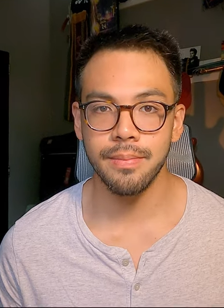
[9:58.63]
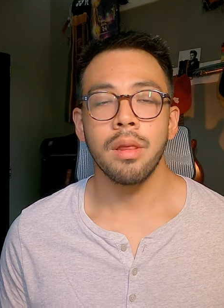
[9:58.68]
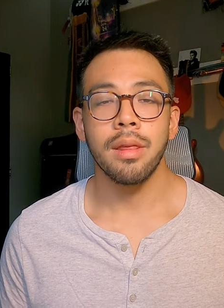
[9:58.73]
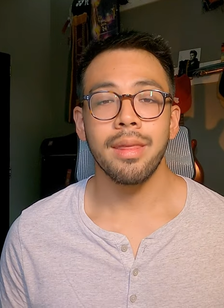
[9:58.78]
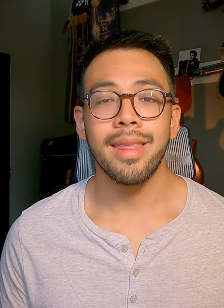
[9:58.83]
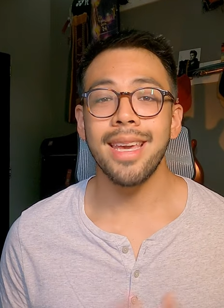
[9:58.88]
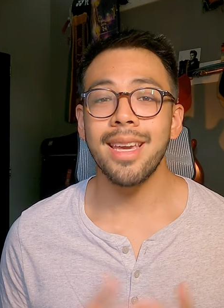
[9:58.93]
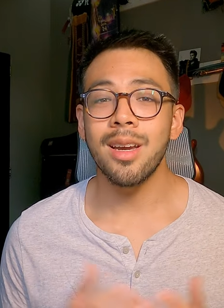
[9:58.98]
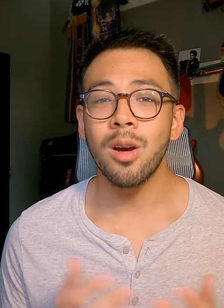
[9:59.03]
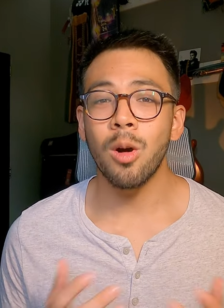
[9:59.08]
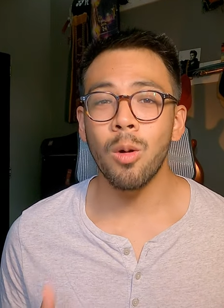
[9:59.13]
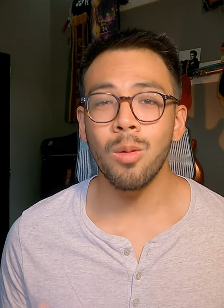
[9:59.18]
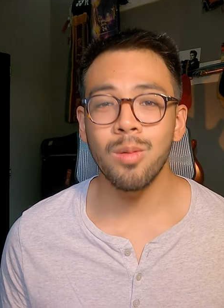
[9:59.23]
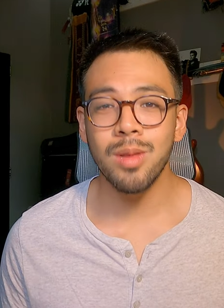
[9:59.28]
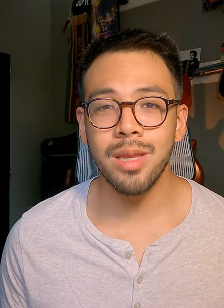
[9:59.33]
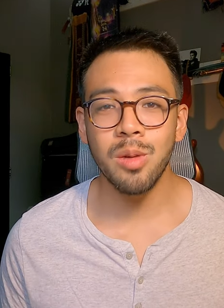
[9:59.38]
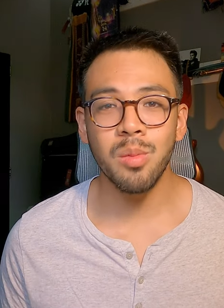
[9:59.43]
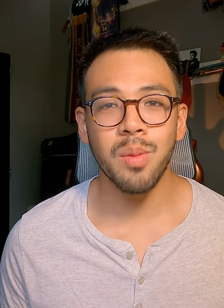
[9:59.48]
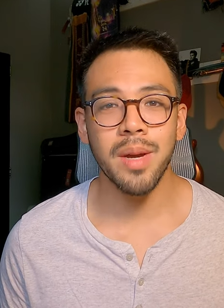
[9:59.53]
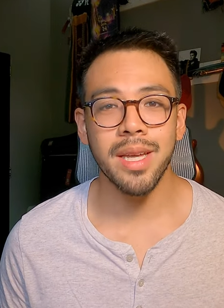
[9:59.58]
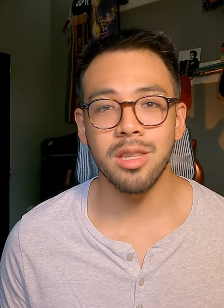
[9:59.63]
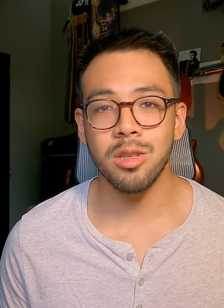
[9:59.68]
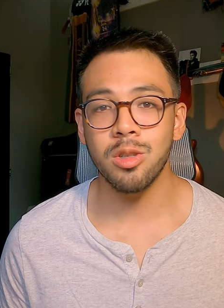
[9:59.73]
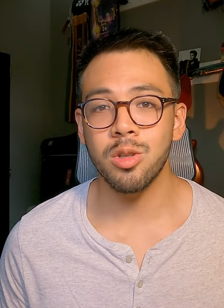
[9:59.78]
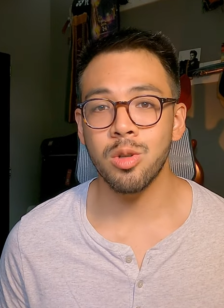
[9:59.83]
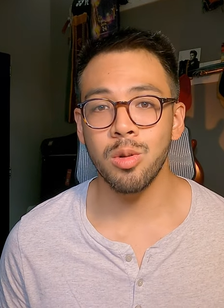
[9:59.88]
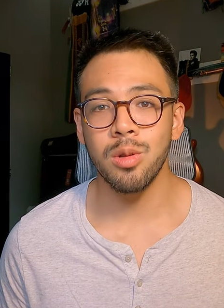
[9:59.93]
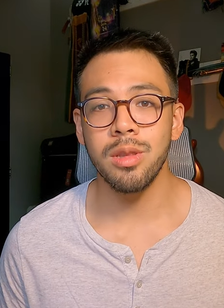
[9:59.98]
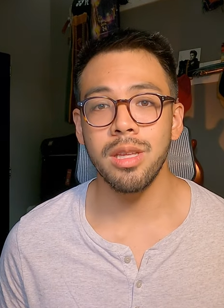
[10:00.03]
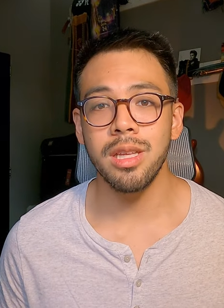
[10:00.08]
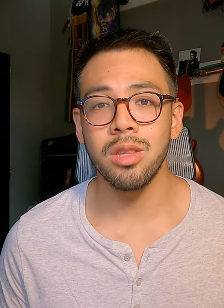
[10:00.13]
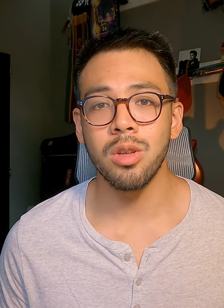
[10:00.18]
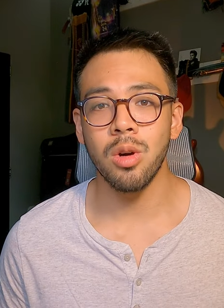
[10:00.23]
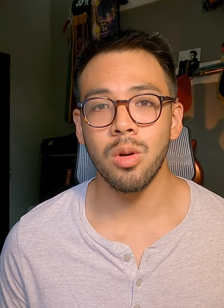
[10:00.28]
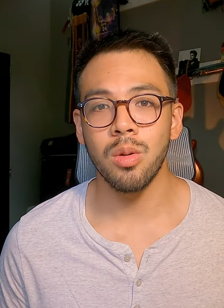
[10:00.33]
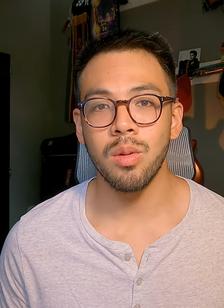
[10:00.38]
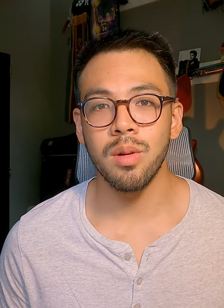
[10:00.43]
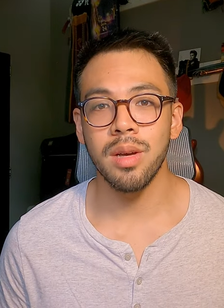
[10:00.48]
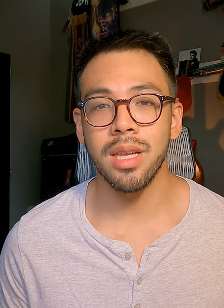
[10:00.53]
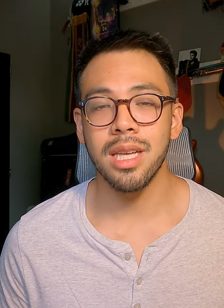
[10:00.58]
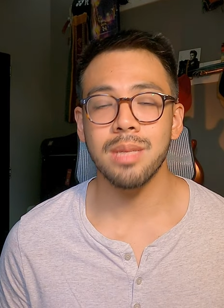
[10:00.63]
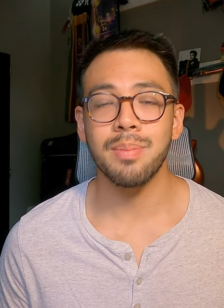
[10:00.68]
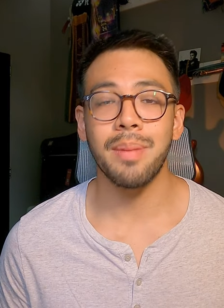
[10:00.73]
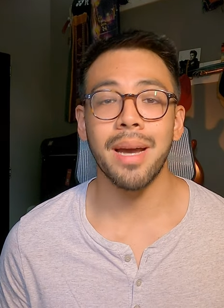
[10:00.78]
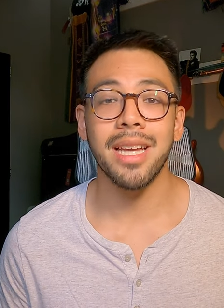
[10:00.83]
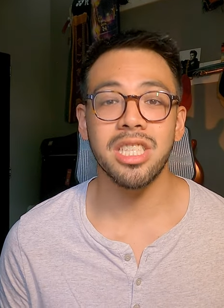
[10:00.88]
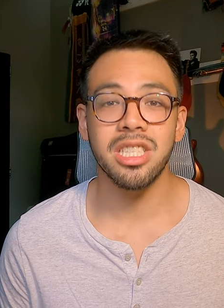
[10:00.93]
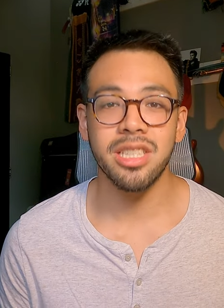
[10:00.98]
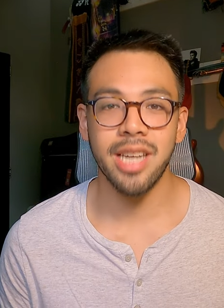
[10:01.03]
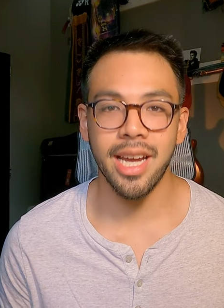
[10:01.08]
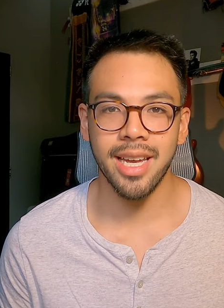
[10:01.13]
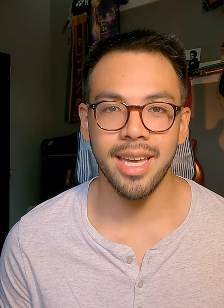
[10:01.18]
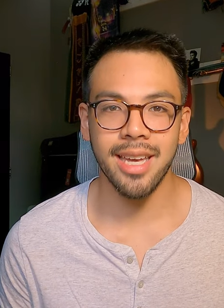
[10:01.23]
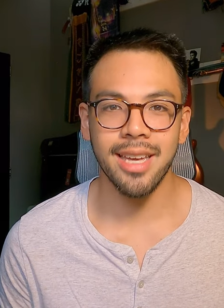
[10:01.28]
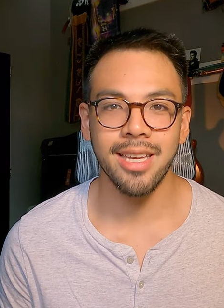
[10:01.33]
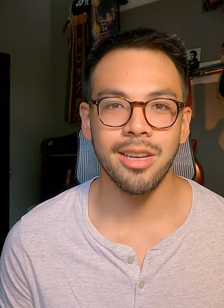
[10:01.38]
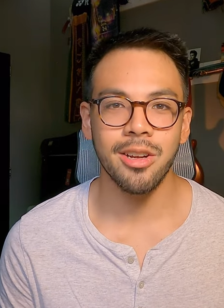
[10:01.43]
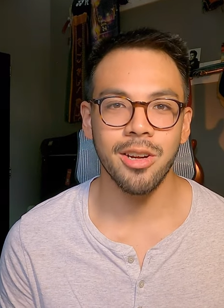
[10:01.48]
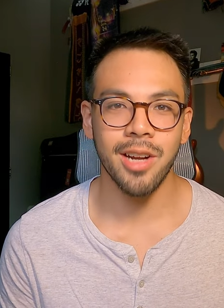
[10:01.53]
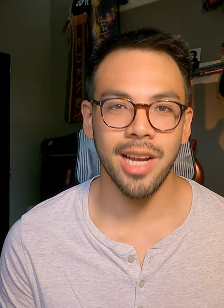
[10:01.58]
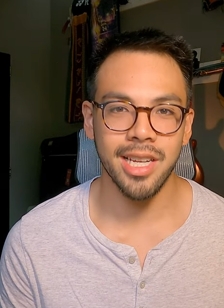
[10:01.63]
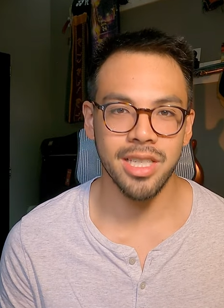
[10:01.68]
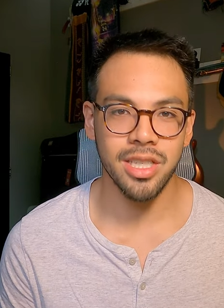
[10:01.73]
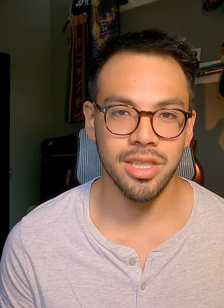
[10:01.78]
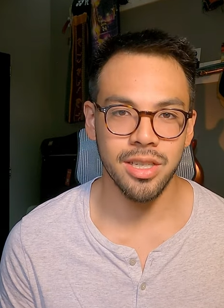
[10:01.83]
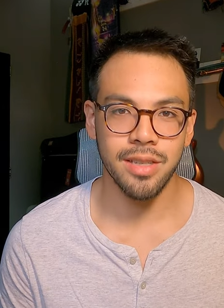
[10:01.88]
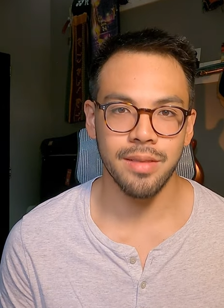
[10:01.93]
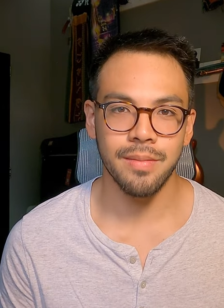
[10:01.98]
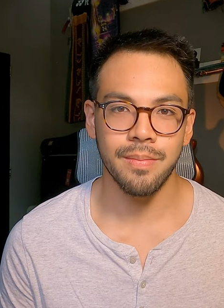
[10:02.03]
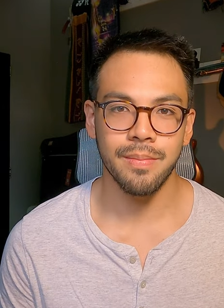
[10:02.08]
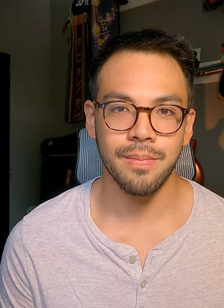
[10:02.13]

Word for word: the only way to truly know is by checking your engine.